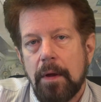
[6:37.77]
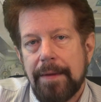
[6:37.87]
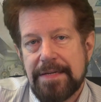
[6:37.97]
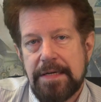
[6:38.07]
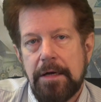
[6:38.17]

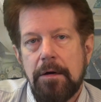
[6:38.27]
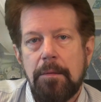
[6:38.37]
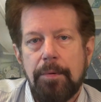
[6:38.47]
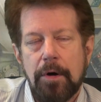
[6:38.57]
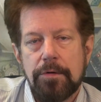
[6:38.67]
That singular
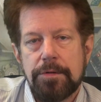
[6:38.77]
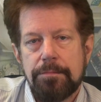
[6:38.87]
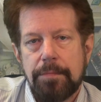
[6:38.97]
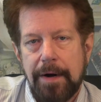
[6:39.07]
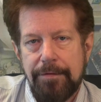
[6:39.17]
approach,
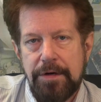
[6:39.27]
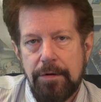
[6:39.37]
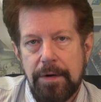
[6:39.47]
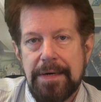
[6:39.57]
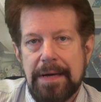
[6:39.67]

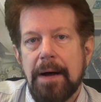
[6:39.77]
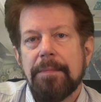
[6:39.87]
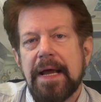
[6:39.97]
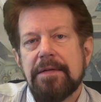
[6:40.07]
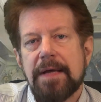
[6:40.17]
profiteering
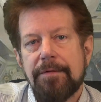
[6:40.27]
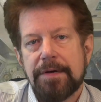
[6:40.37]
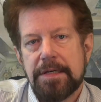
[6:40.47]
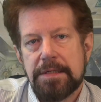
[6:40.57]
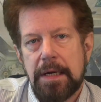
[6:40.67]
dominates
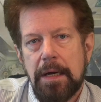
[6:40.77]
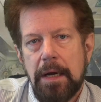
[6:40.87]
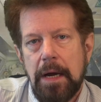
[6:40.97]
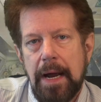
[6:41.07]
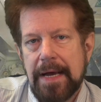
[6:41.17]
efficacy,
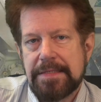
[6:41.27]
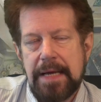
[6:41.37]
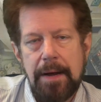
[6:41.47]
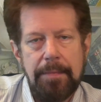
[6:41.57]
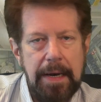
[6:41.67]
has
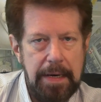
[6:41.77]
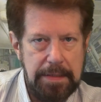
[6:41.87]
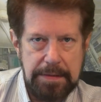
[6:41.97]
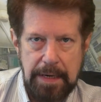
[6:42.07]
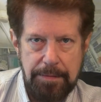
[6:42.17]
dominated
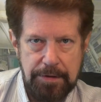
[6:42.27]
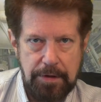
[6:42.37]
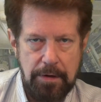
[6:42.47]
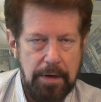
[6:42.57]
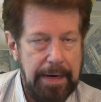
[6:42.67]

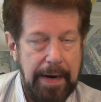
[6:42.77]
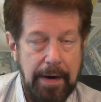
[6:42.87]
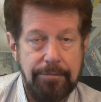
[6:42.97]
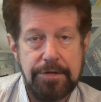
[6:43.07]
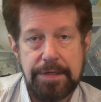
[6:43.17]
cybersecurity
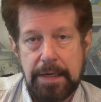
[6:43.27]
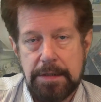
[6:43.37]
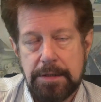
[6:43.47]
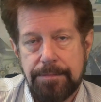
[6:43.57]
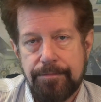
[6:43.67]
ever since.